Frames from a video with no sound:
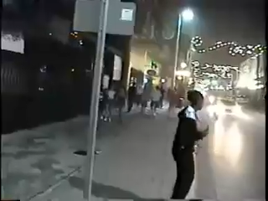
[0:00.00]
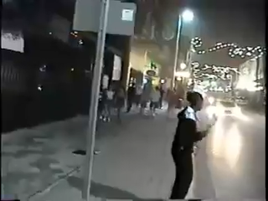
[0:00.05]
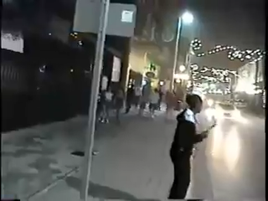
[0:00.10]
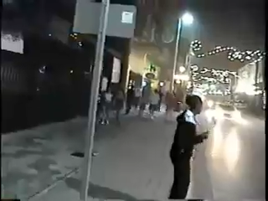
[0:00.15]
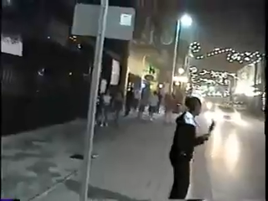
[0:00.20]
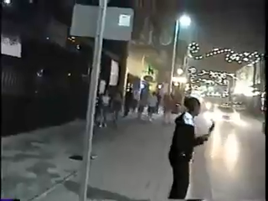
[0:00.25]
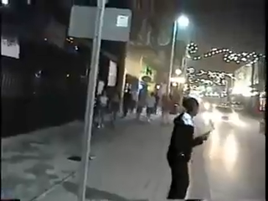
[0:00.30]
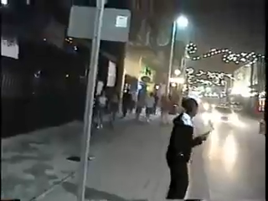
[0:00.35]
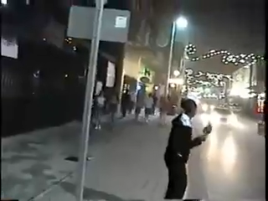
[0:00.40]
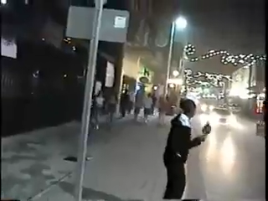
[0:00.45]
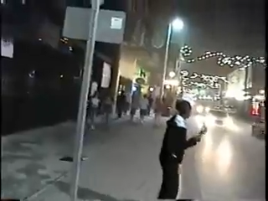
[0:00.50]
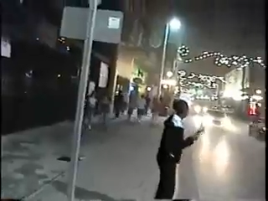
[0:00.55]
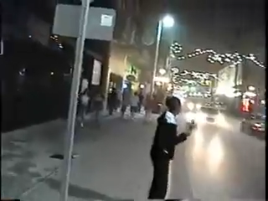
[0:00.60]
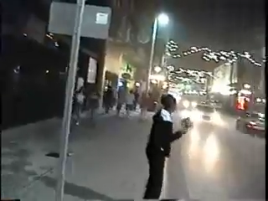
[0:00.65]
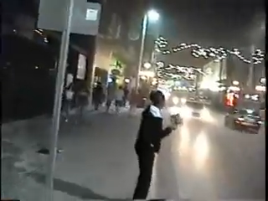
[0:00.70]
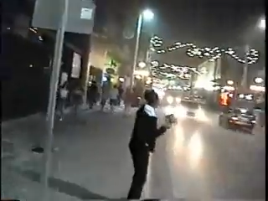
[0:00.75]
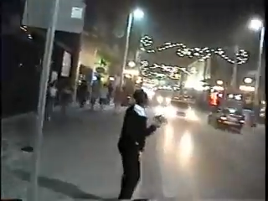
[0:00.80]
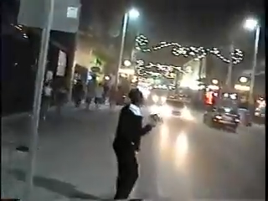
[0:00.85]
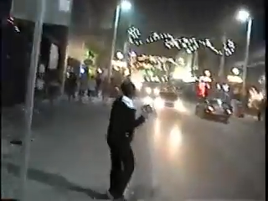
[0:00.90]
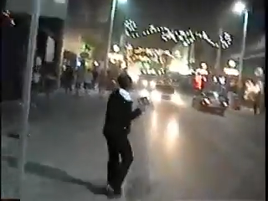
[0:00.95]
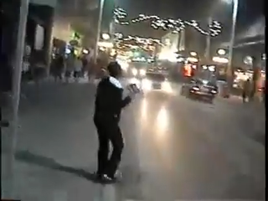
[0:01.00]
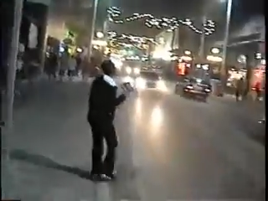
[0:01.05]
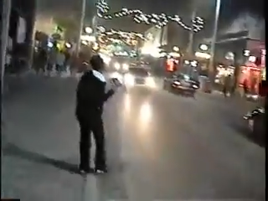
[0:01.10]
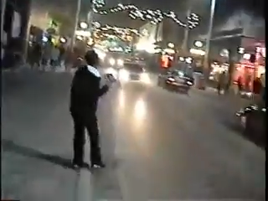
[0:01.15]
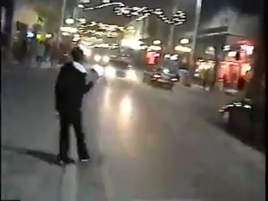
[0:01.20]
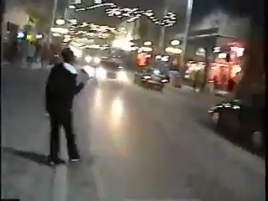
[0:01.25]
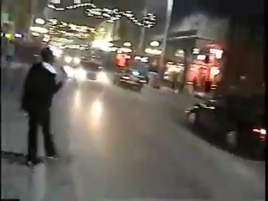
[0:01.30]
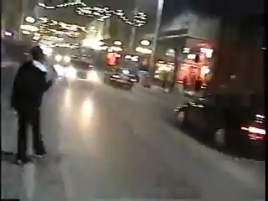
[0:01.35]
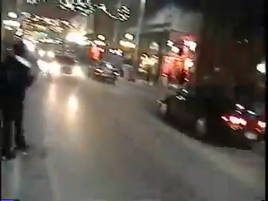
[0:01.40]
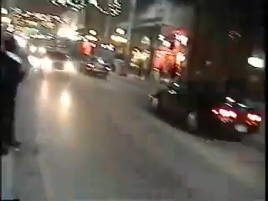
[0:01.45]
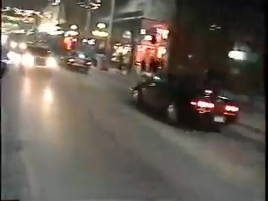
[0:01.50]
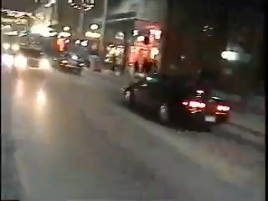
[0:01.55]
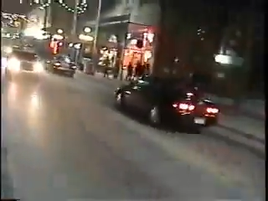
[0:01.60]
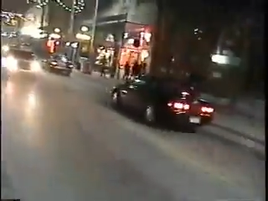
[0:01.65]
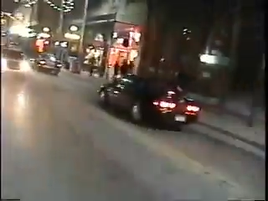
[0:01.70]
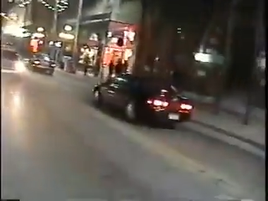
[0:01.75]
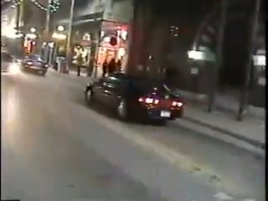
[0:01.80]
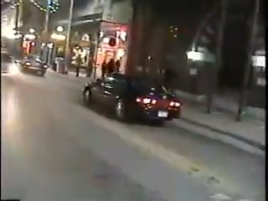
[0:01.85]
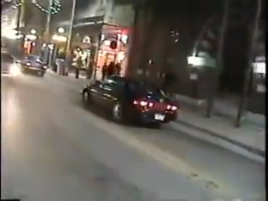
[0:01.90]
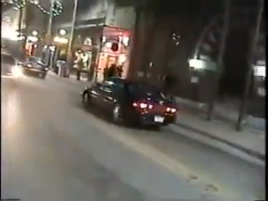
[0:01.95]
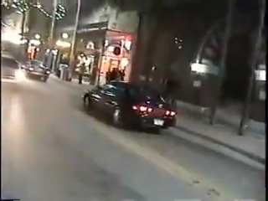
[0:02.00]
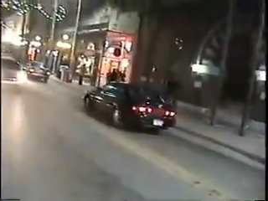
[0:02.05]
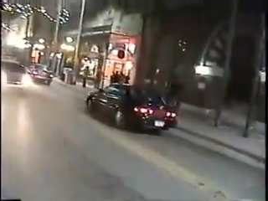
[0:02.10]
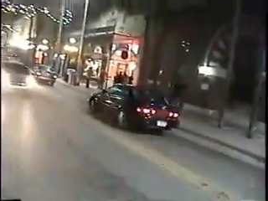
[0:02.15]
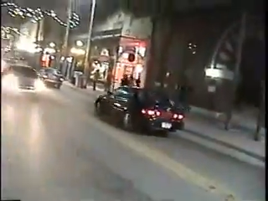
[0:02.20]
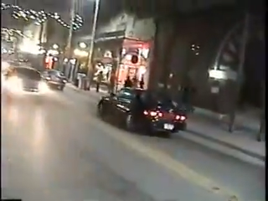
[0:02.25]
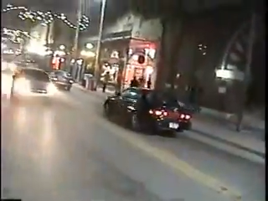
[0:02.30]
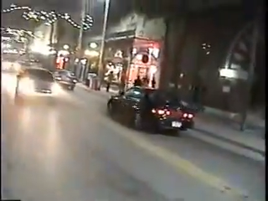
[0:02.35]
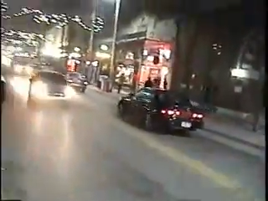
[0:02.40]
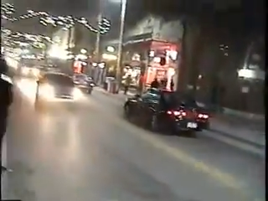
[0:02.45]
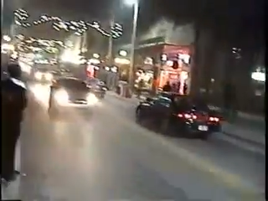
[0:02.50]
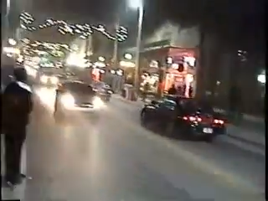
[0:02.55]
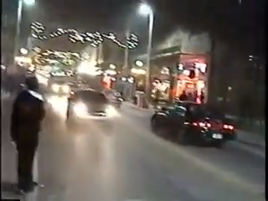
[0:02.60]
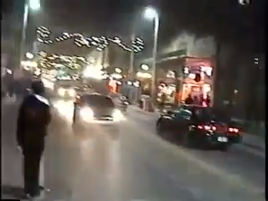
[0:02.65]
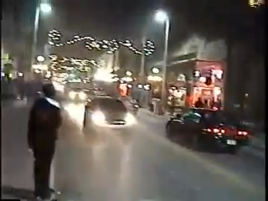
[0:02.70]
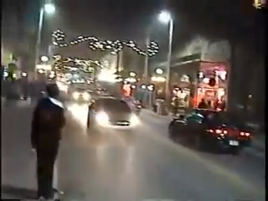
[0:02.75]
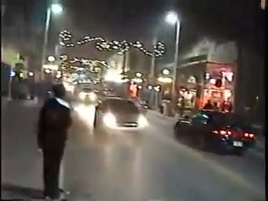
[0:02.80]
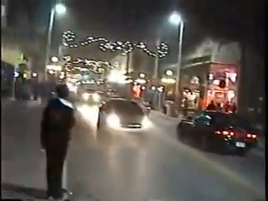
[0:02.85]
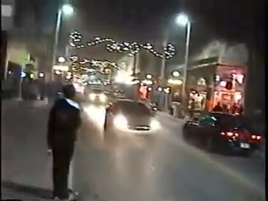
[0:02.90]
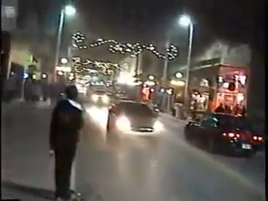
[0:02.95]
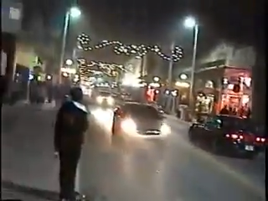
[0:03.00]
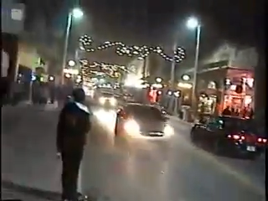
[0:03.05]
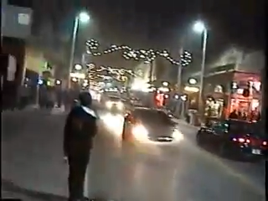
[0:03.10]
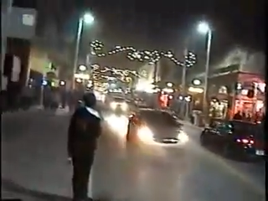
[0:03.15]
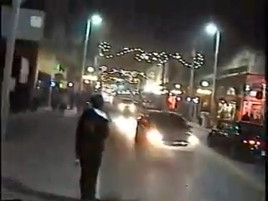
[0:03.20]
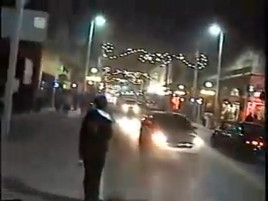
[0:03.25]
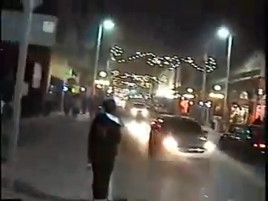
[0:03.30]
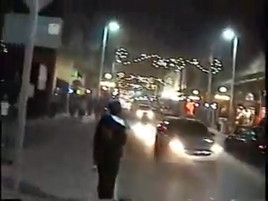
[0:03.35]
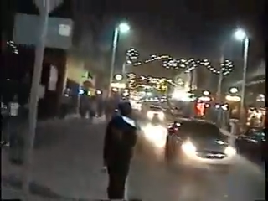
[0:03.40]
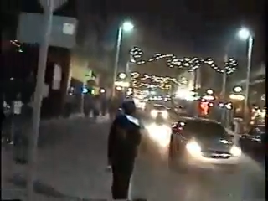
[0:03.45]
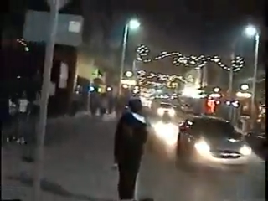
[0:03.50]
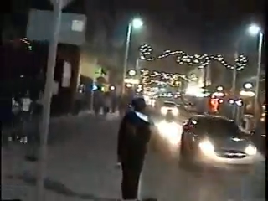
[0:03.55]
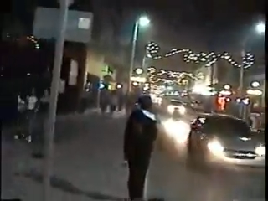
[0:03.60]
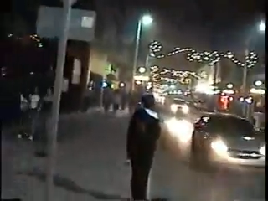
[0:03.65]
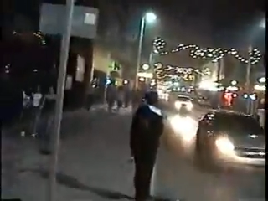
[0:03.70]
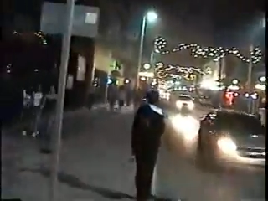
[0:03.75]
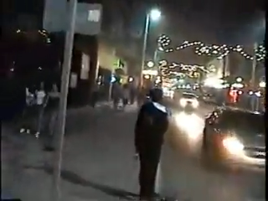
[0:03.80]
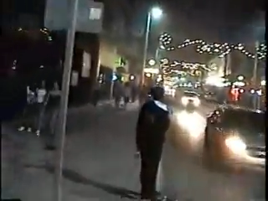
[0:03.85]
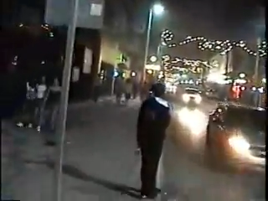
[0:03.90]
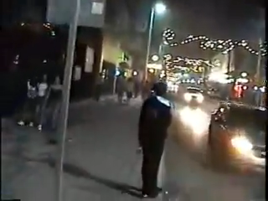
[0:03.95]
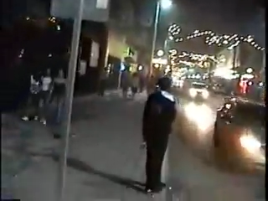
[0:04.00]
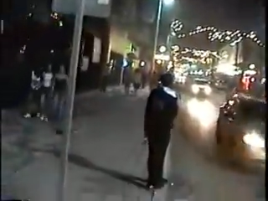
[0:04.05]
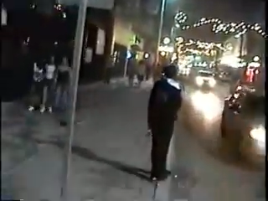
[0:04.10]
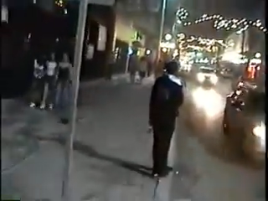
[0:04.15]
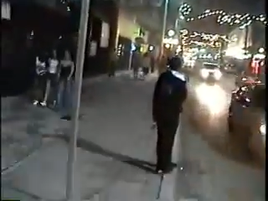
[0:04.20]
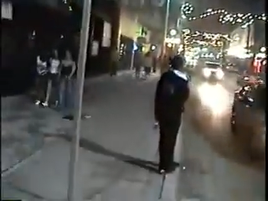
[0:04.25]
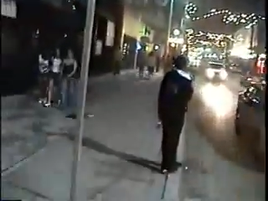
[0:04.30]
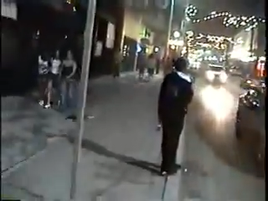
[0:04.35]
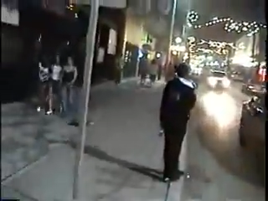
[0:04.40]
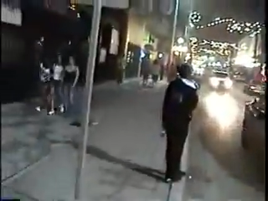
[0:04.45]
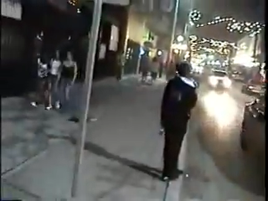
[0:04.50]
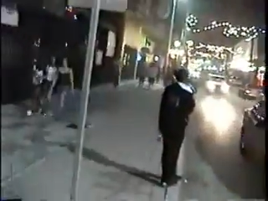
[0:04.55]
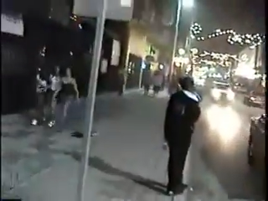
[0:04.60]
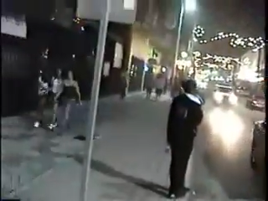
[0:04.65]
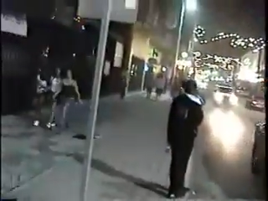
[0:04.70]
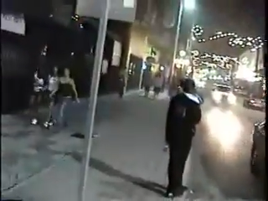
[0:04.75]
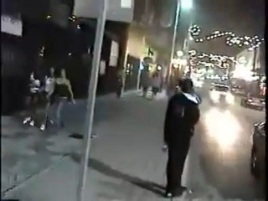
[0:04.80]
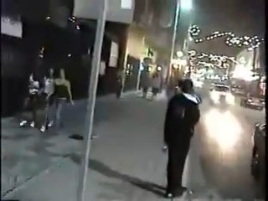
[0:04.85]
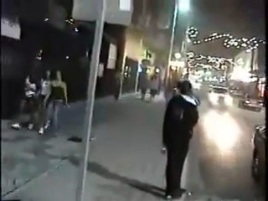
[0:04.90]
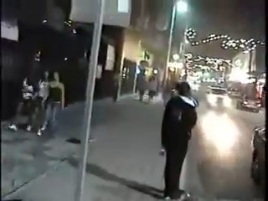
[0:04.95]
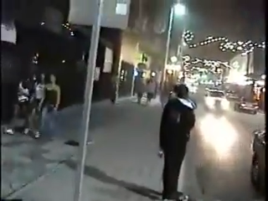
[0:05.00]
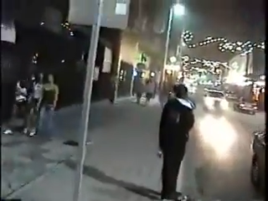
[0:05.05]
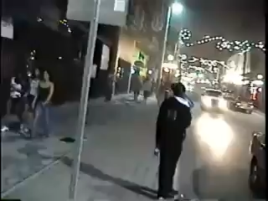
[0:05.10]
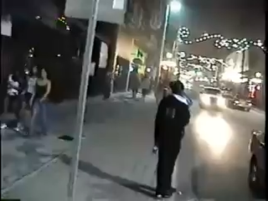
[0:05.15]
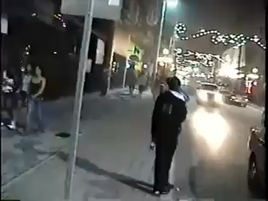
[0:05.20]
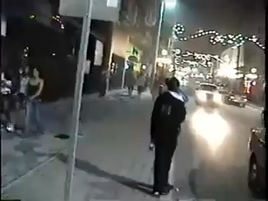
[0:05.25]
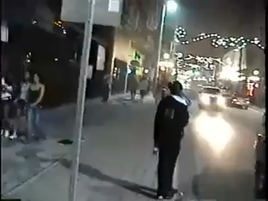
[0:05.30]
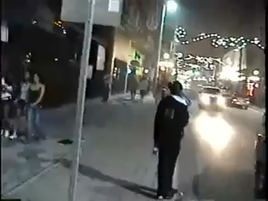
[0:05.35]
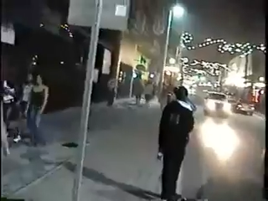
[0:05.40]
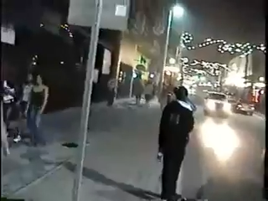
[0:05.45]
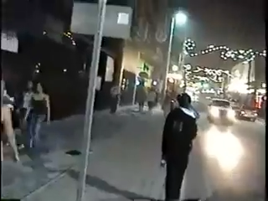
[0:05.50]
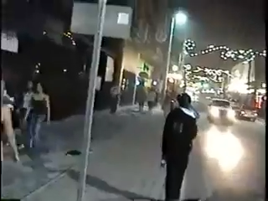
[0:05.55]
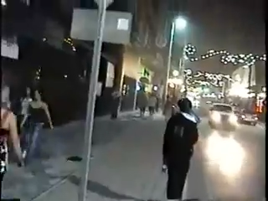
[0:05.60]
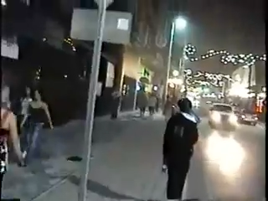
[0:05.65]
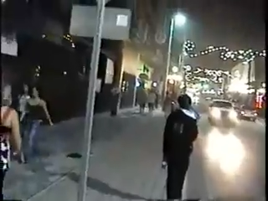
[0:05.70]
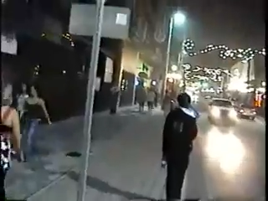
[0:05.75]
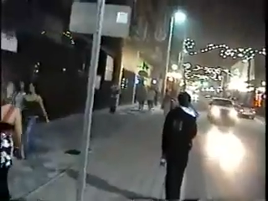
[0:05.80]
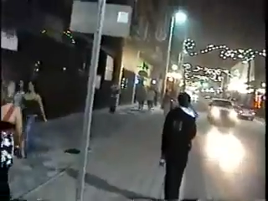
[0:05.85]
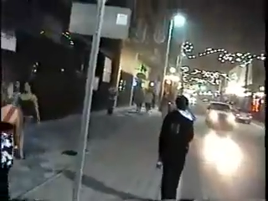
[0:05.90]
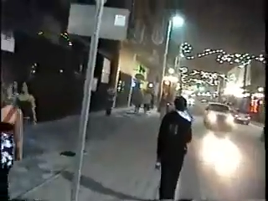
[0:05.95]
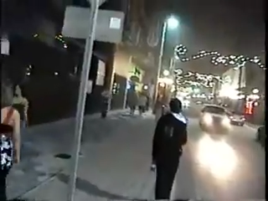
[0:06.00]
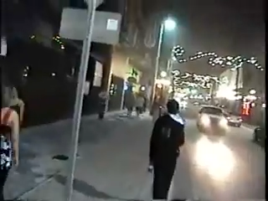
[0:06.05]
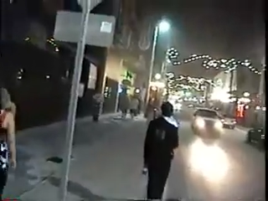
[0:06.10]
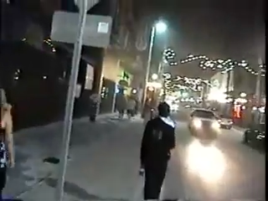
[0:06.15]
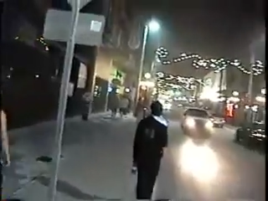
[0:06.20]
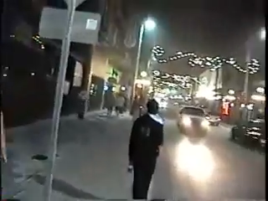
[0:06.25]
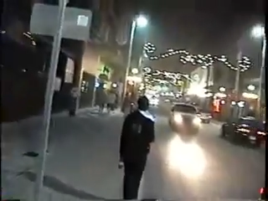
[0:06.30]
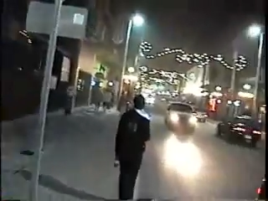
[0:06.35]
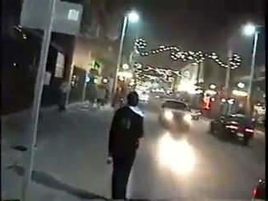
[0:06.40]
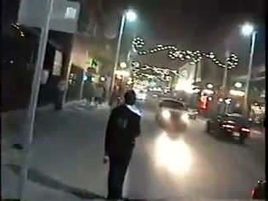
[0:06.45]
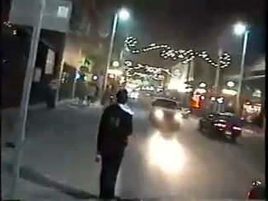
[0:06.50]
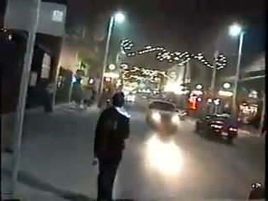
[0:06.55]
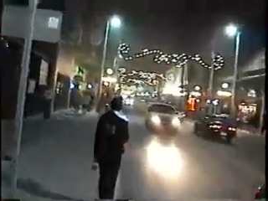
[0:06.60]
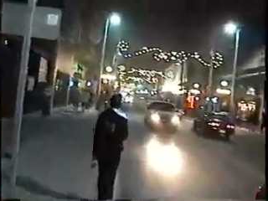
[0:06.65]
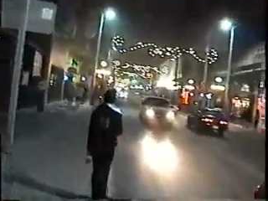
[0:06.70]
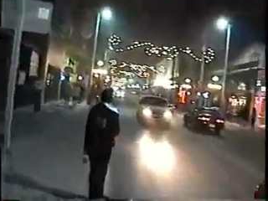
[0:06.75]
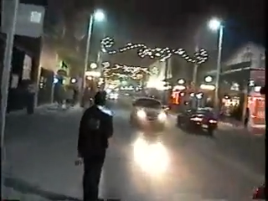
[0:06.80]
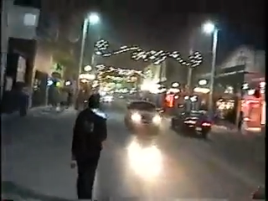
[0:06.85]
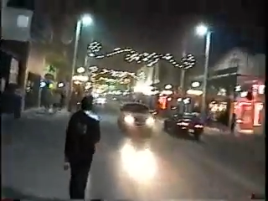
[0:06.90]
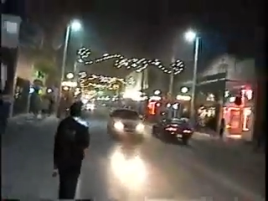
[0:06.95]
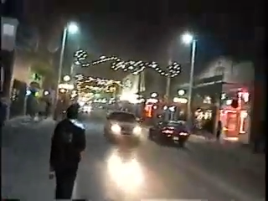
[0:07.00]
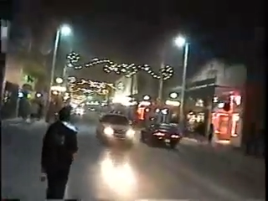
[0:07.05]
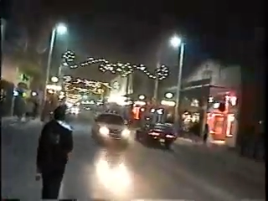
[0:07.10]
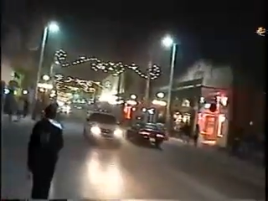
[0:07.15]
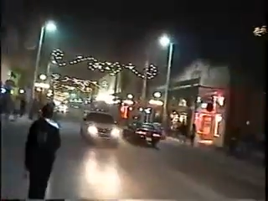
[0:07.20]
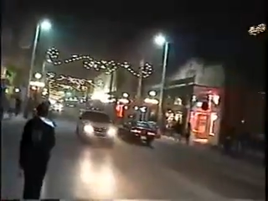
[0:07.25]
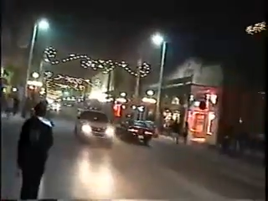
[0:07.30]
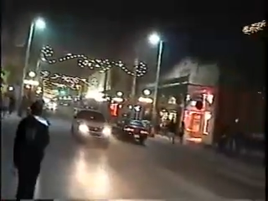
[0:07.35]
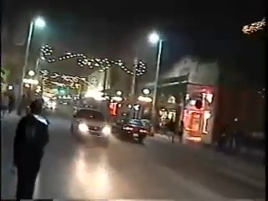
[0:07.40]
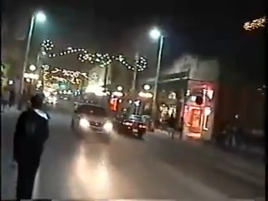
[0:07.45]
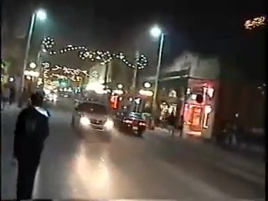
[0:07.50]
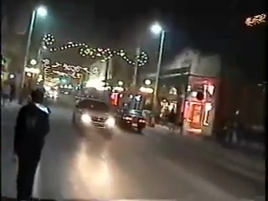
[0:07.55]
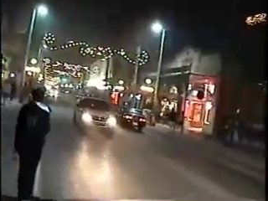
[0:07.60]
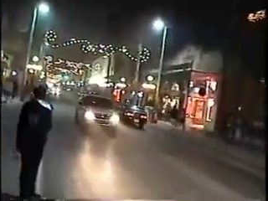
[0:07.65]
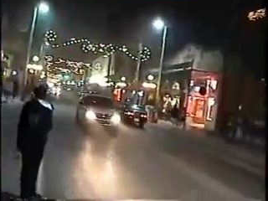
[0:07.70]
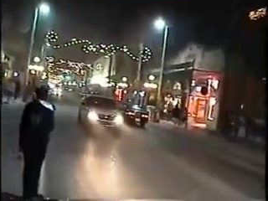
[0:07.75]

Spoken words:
[unreadable: no face in view]